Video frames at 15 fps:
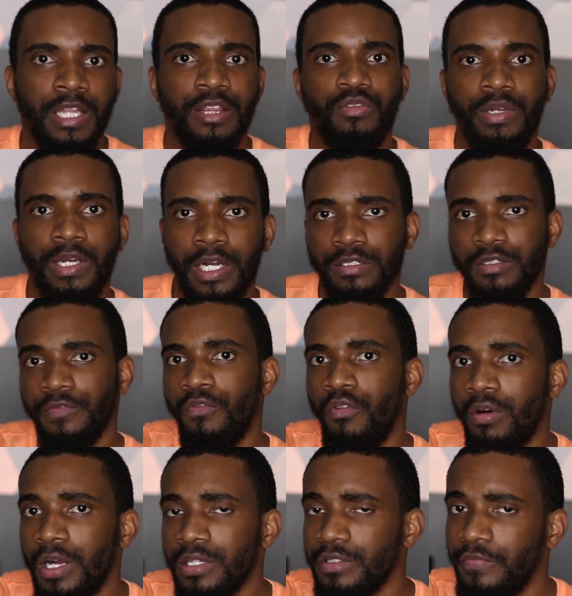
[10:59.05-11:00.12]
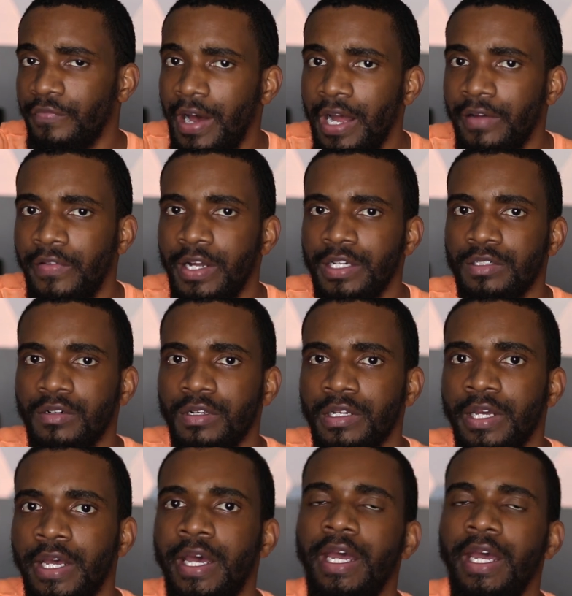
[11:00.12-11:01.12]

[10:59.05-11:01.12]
300 400 500